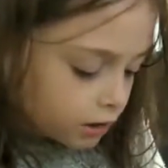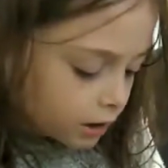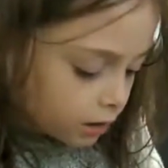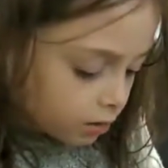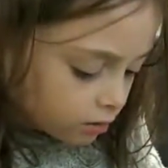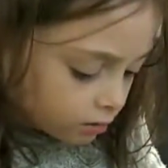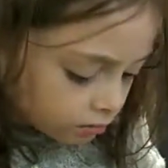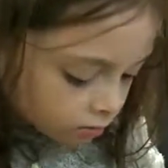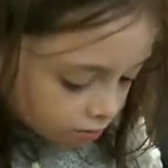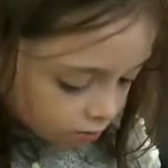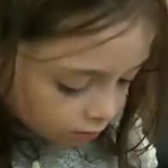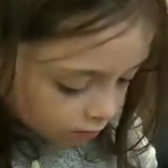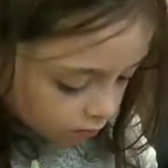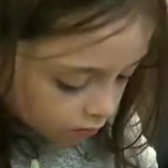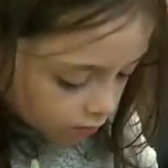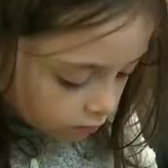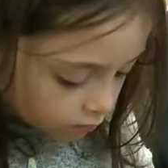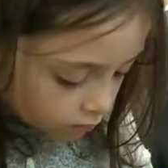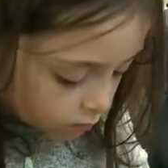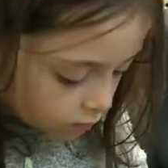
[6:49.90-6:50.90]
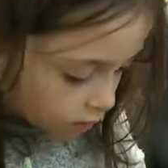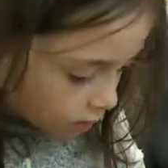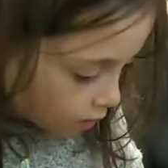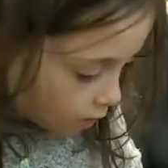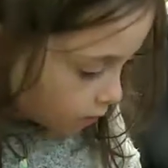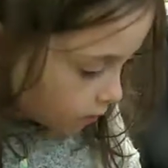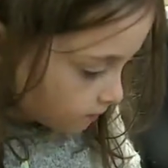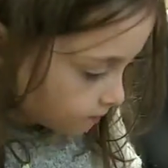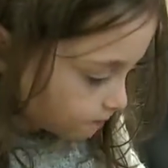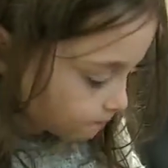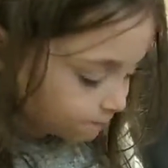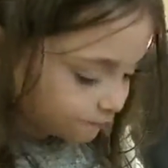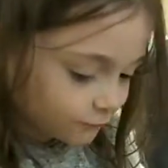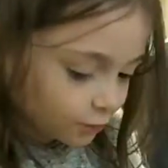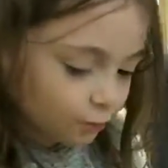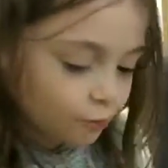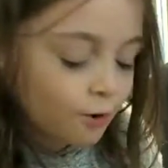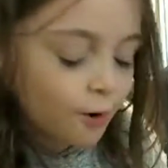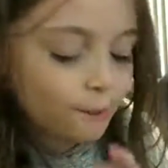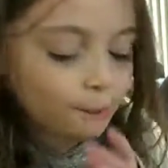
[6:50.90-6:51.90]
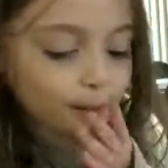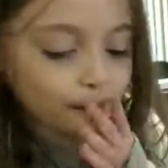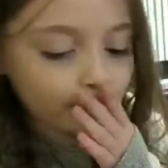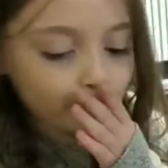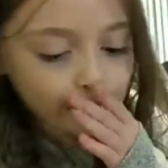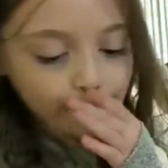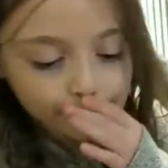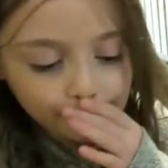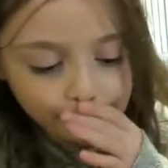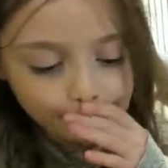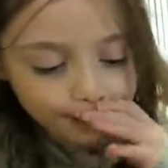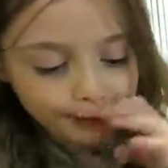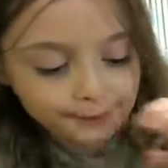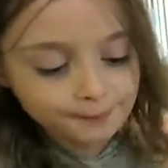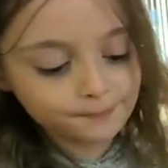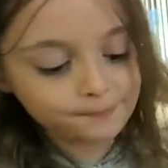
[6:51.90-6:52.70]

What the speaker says: Okay, let's go. Don't call me baby.